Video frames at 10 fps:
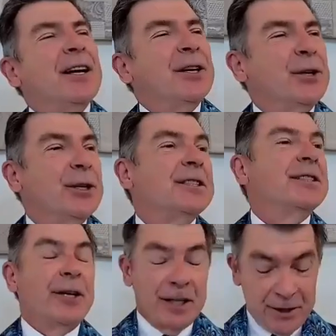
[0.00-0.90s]

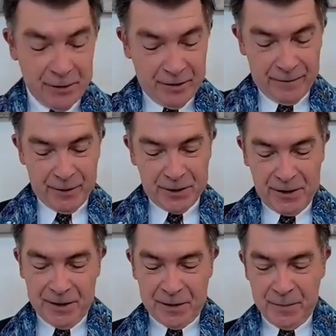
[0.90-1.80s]
Unitarian
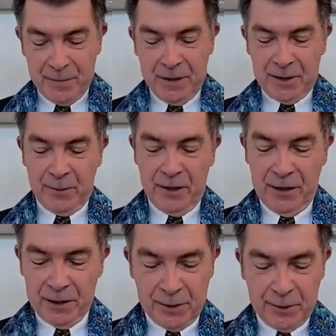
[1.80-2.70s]
Universalism
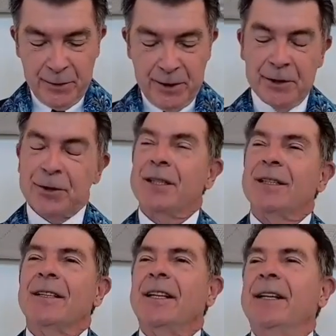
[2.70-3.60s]

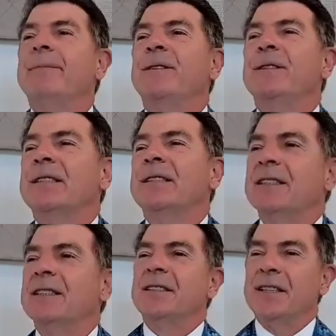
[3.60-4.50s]
that
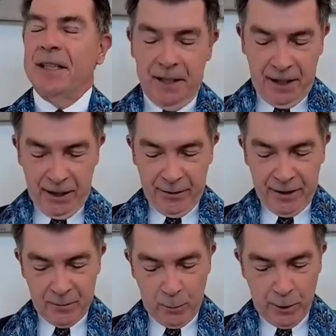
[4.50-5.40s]
emphasizes the
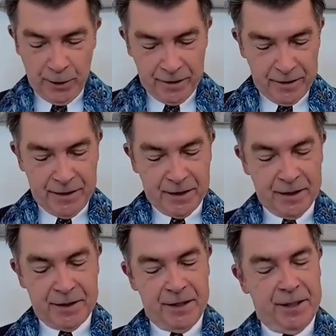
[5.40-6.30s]
inherent worth and
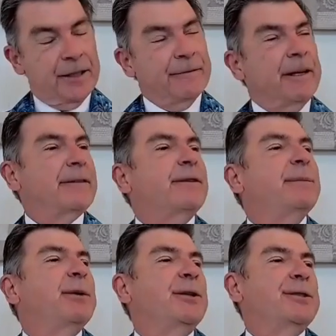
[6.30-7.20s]
dignity of every
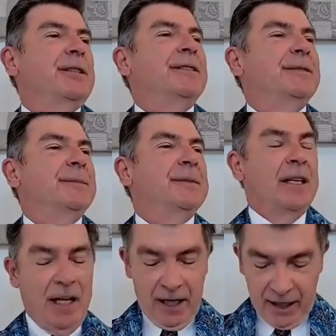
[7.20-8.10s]
person
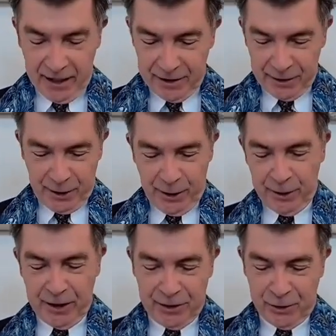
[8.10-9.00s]
and
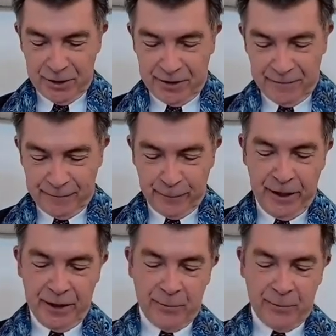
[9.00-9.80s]
encourages the free and